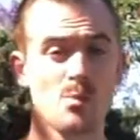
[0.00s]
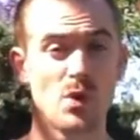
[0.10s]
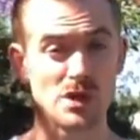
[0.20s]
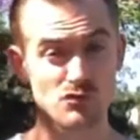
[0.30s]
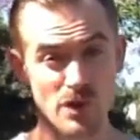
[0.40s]

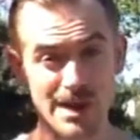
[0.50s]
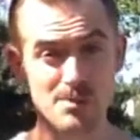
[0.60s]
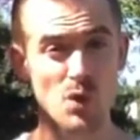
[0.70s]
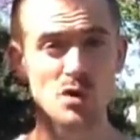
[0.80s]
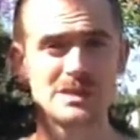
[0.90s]
But it's really
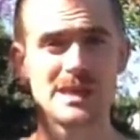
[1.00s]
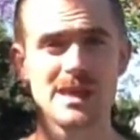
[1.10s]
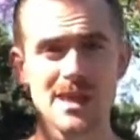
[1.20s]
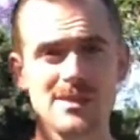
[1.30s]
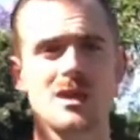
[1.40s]
important to
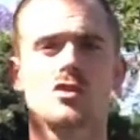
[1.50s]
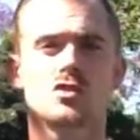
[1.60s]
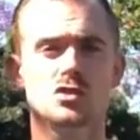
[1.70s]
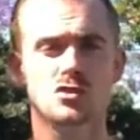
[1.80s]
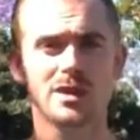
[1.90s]
get that
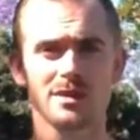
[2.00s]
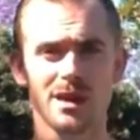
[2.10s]
core strength,